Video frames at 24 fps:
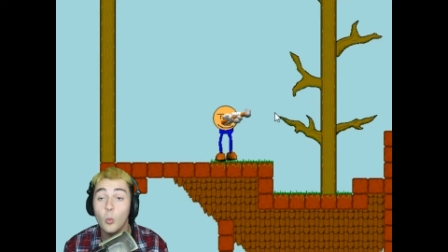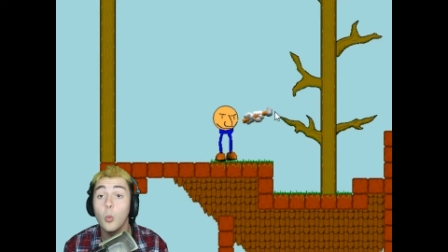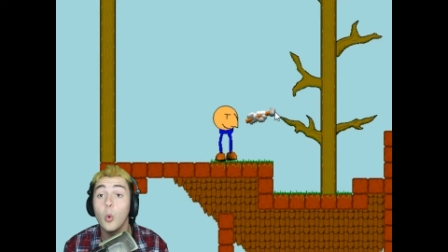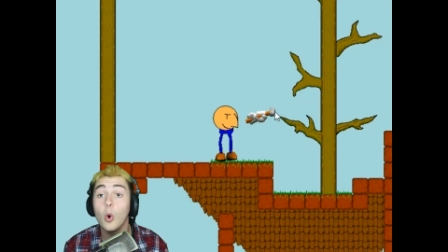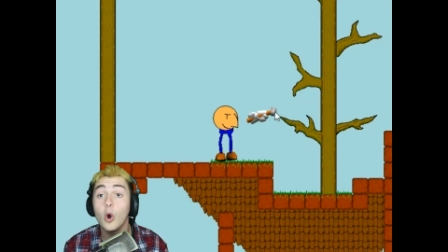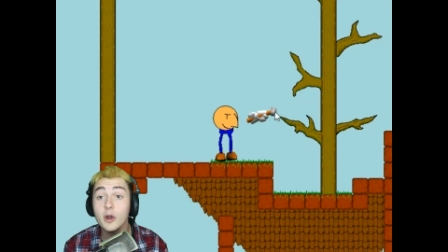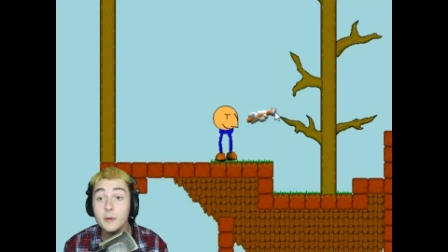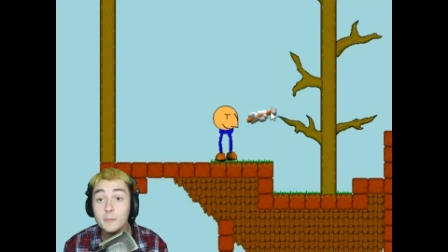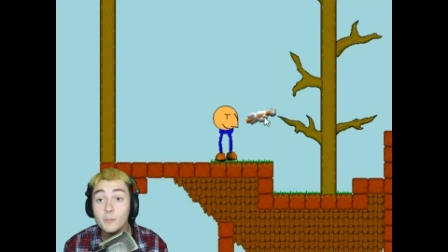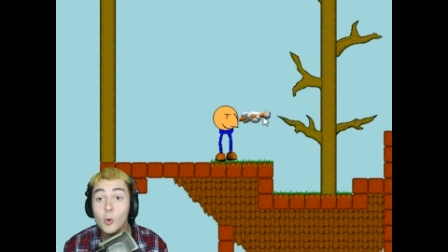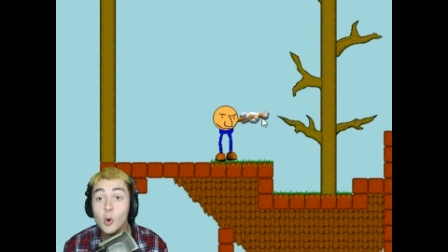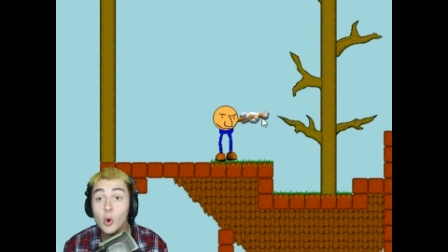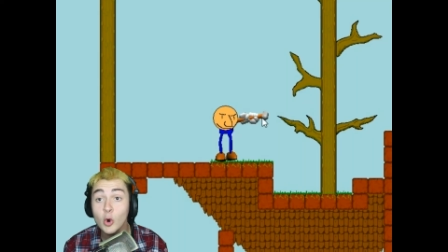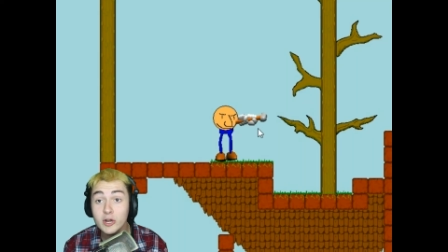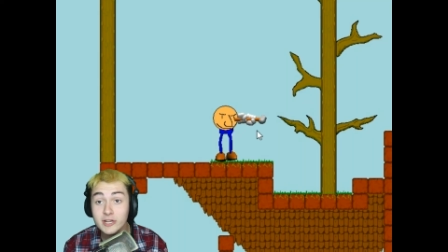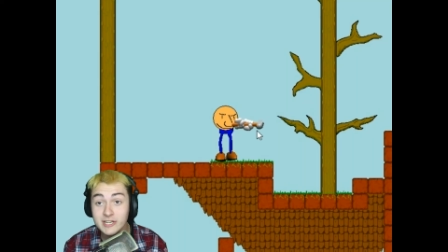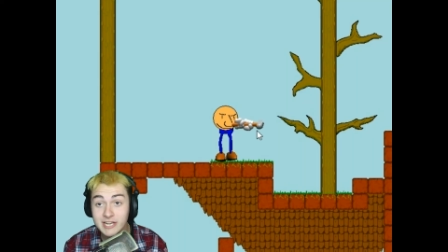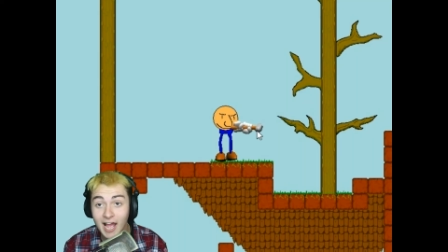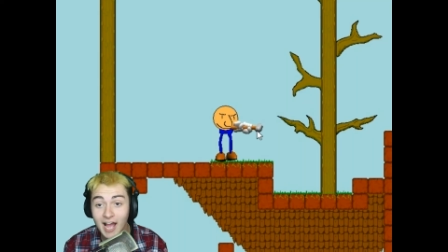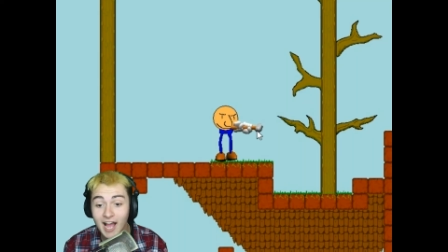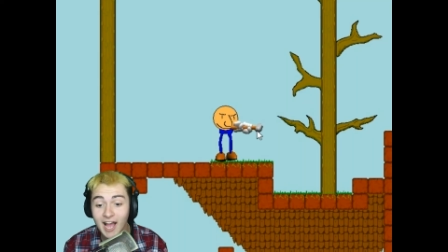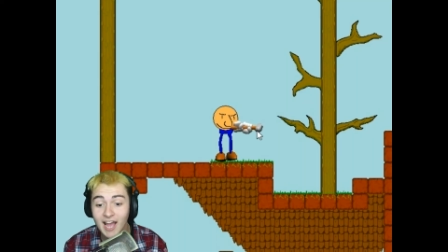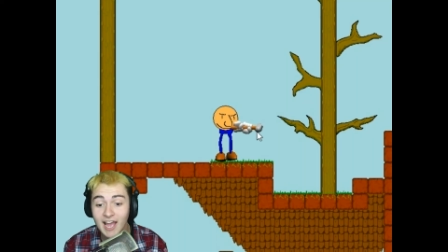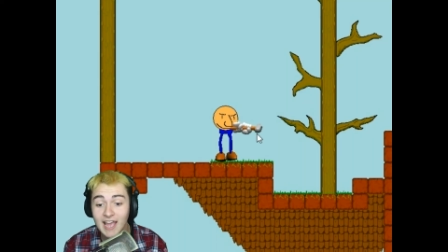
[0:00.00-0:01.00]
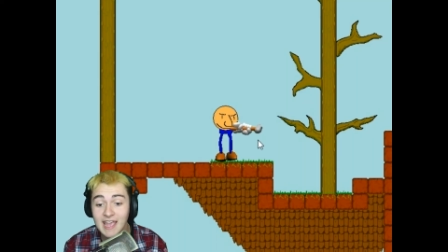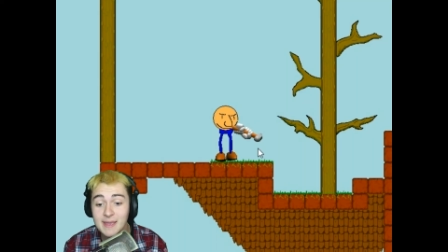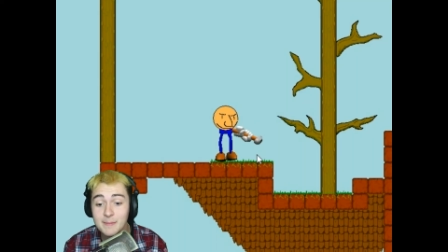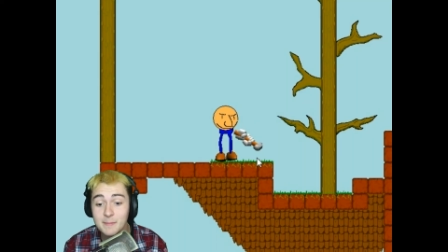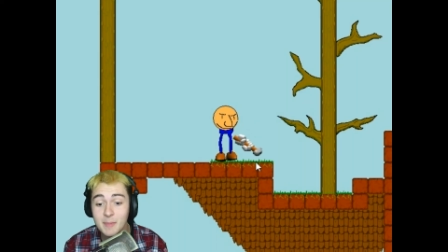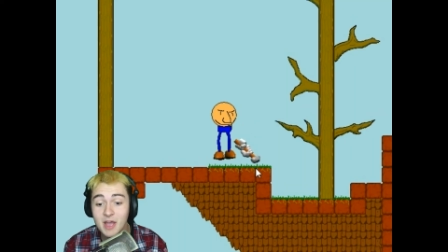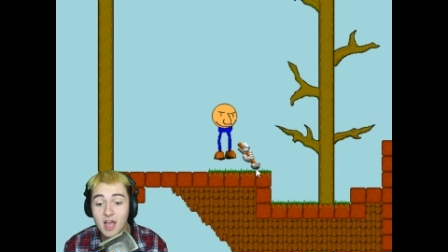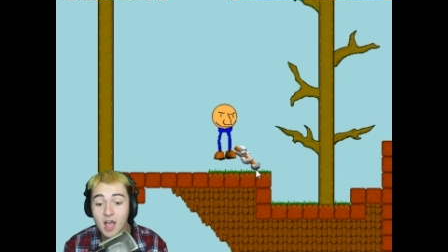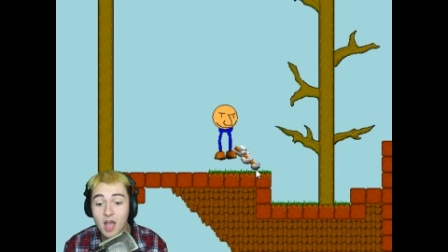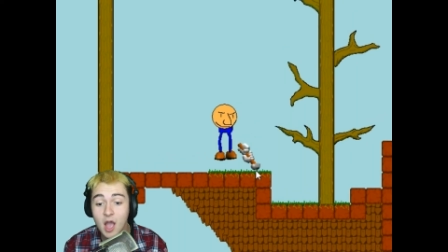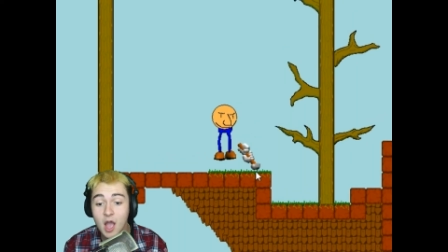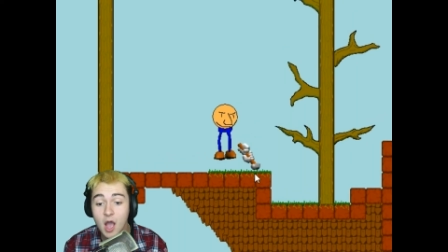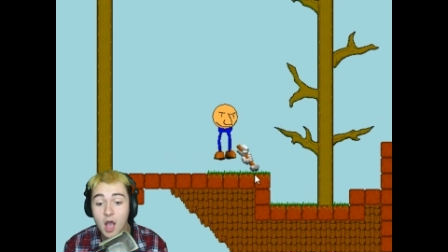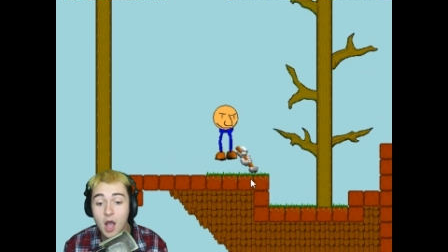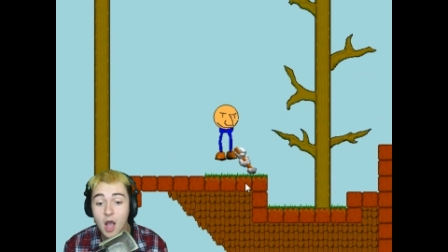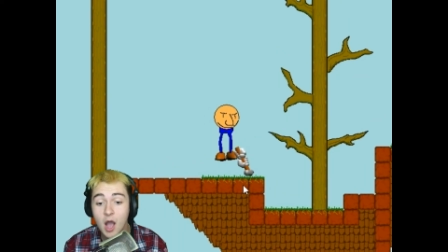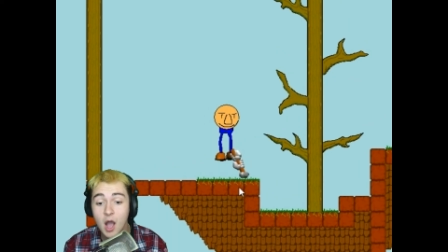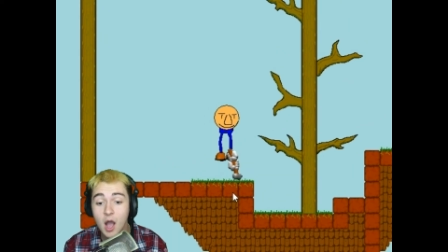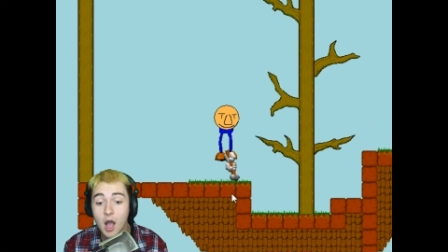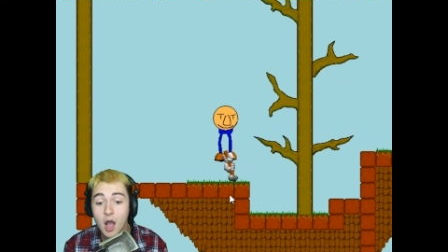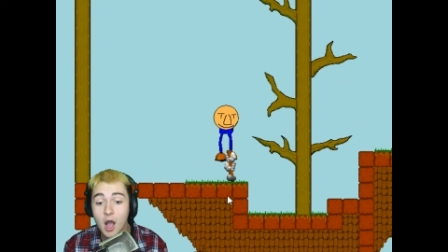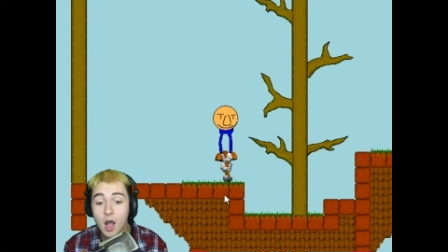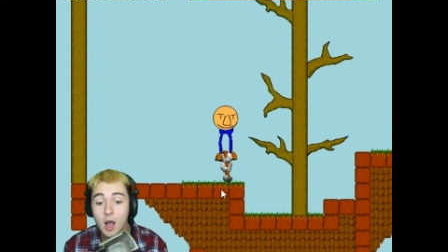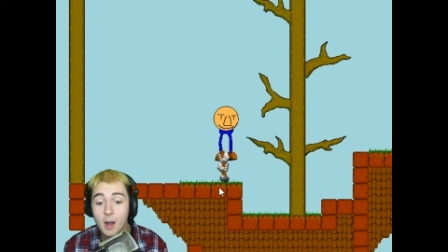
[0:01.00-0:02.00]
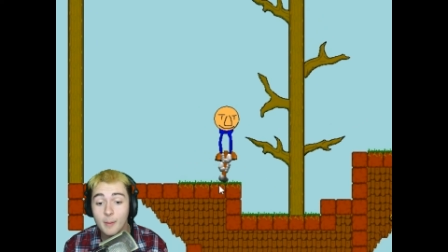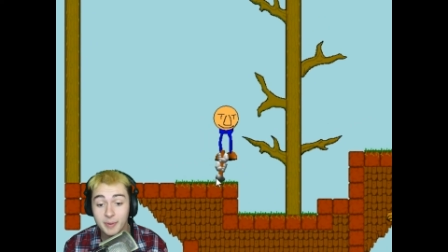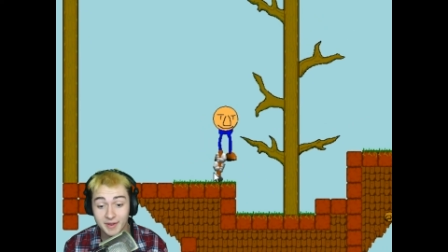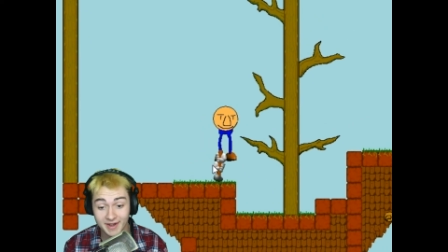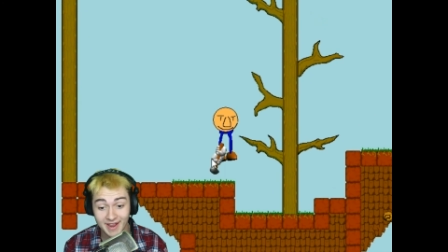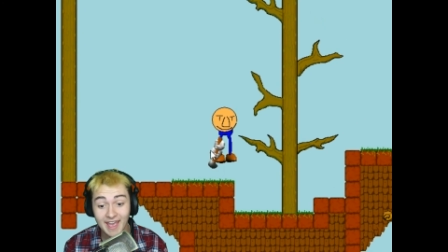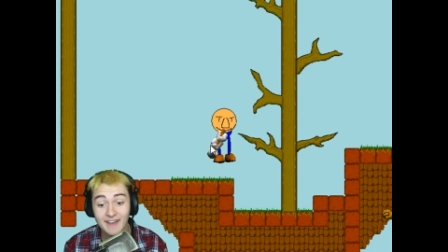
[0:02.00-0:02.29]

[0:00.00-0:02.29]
One more time, but